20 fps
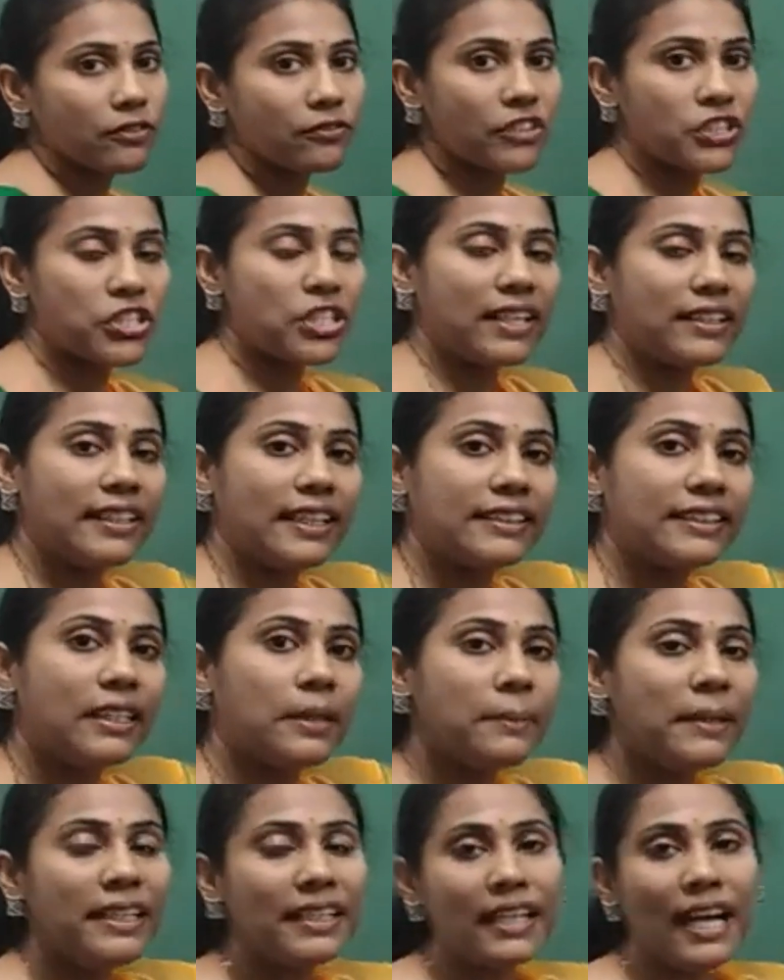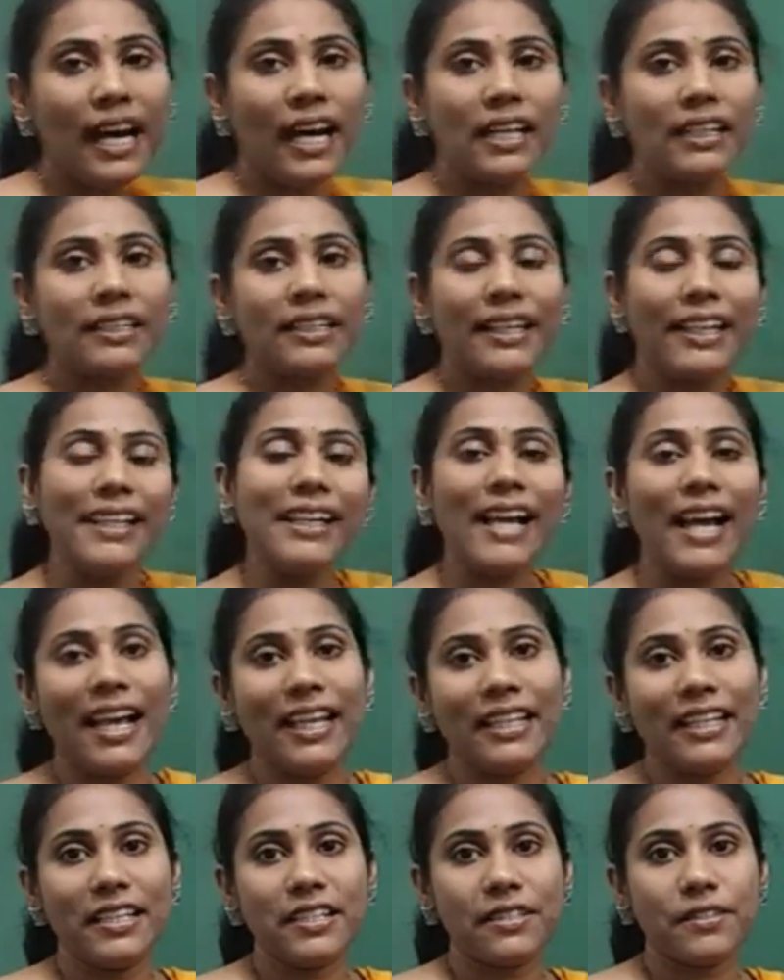which are nothing but alkyl
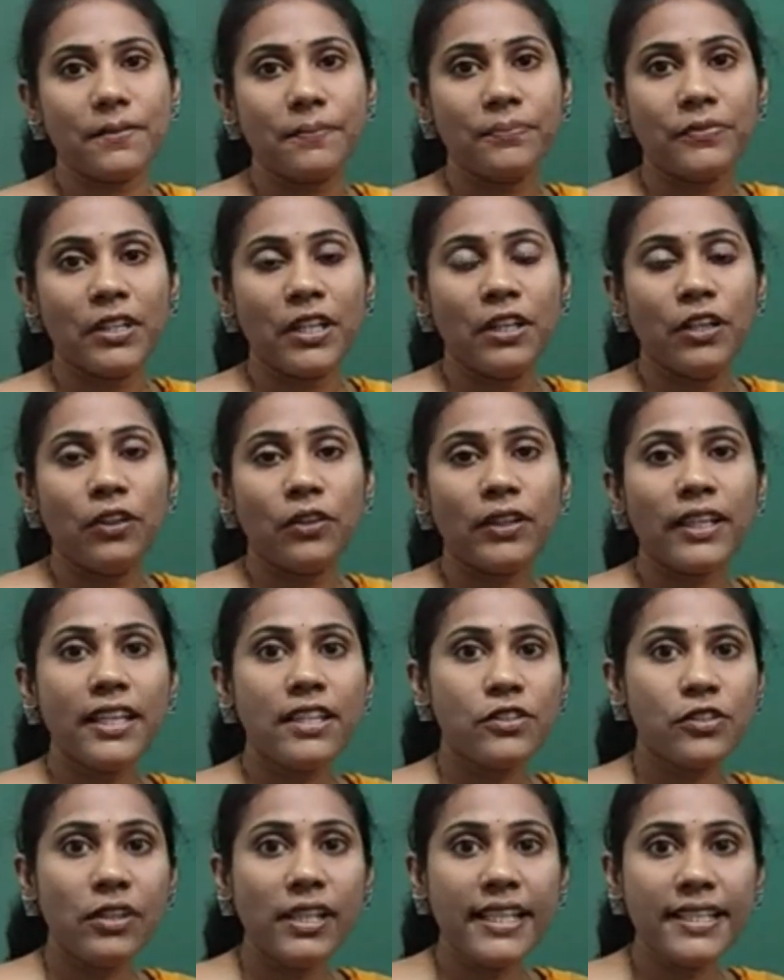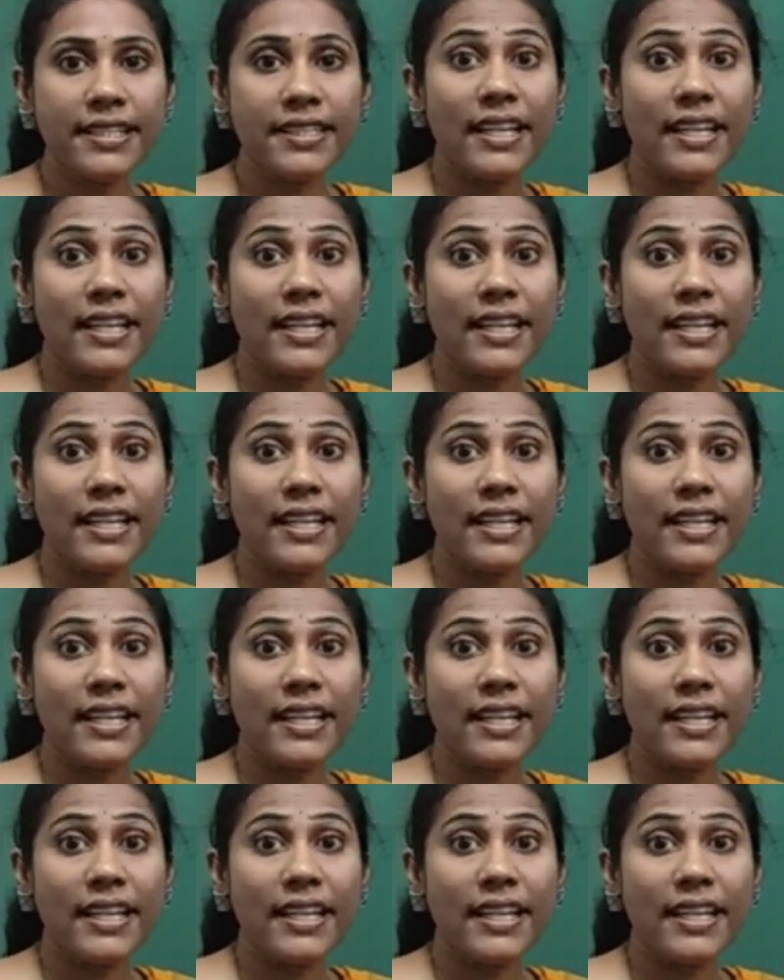halides. Okay, so let's